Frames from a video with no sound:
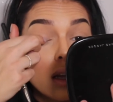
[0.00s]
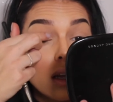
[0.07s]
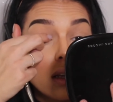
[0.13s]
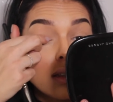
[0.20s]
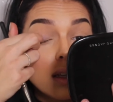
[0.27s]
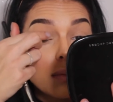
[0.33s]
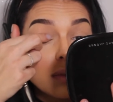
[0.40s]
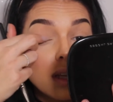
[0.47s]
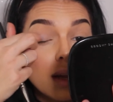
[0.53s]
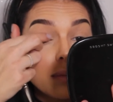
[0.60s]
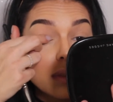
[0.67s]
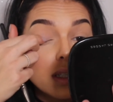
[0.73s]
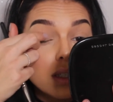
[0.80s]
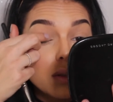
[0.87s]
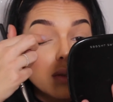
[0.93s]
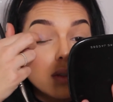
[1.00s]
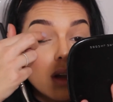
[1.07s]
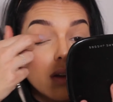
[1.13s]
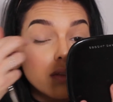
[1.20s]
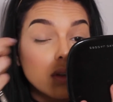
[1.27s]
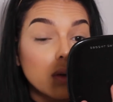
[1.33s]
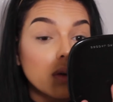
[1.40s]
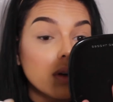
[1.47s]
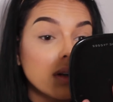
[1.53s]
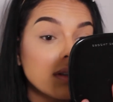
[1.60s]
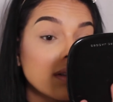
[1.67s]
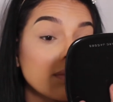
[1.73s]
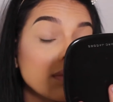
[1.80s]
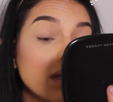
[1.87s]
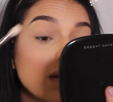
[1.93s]
Sometimes I use soft ochre,
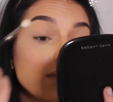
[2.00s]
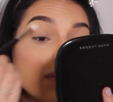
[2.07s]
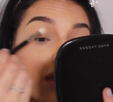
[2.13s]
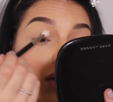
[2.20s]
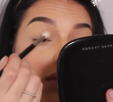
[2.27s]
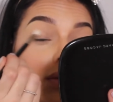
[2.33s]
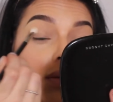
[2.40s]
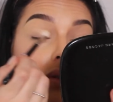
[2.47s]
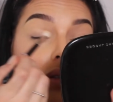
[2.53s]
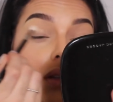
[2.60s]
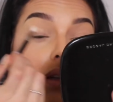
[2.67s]
sometimes I use